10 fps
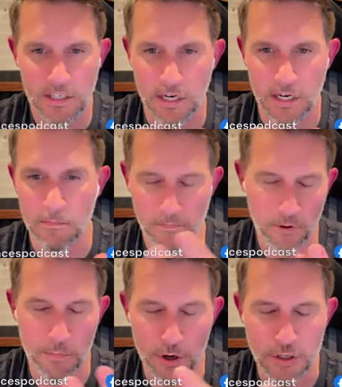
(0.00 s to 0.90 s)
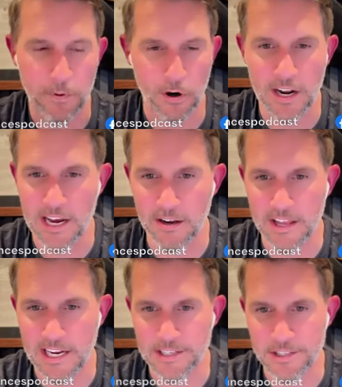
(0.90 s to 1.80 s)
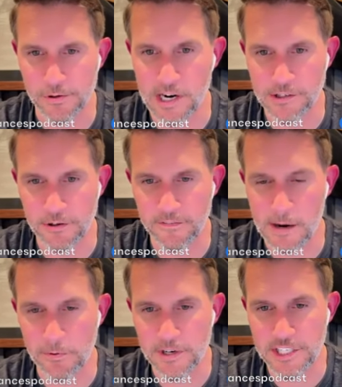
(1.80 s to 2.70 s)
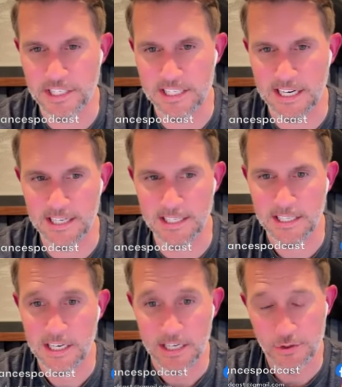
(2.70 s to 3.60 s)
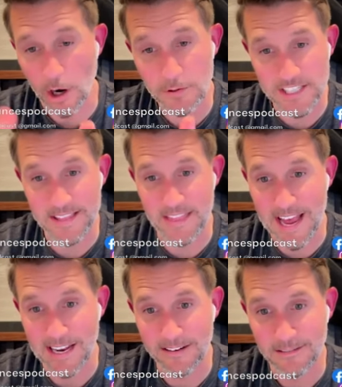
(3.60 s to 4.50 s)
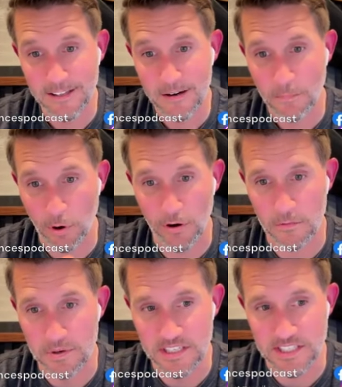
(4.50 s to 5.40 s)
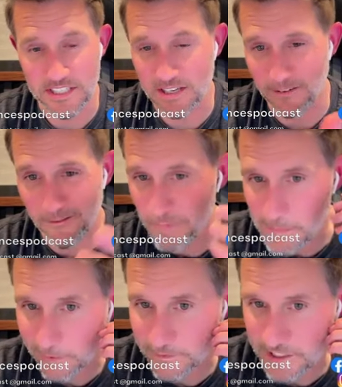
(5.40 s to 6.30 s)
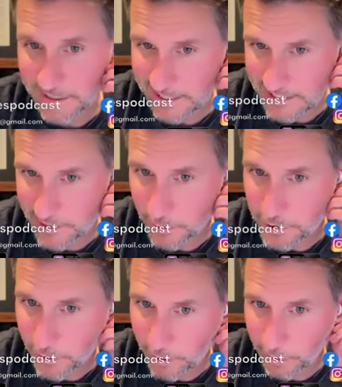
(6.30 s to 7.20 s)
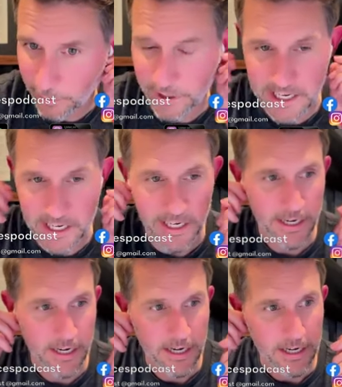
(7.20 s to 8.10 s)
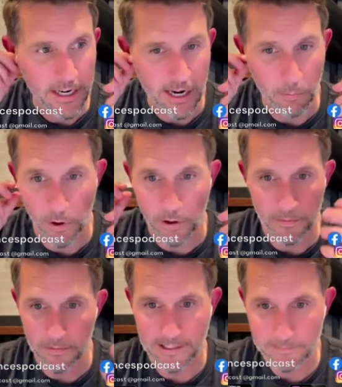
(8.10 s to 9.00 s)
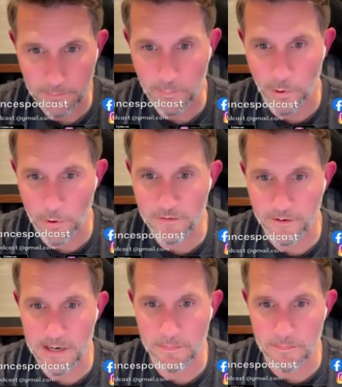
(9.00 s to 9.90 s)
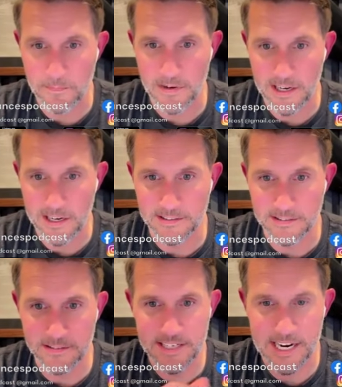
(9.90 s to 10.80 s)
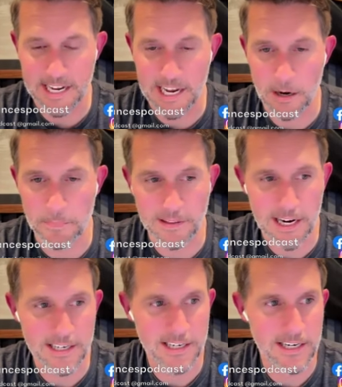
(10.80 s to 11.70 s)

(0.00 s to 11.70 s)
come for the most part out of that directorate of operations side. So I was in that part of the business. And people have seen like Zero Dark Thirty, um, where like where we find and take out Bin Laden.